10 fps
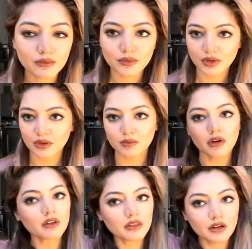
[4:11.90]
Put them
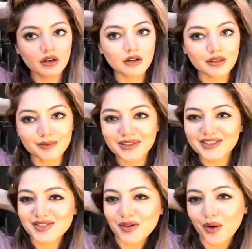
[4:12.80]
on there. Let me
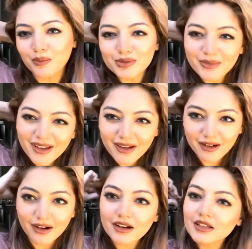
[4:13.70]
just open my
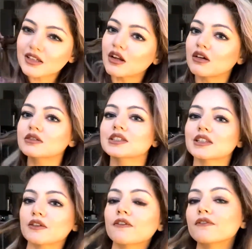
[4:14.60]
hair, you know, to get
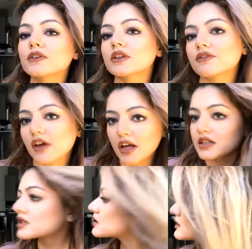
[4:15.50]
the full effect.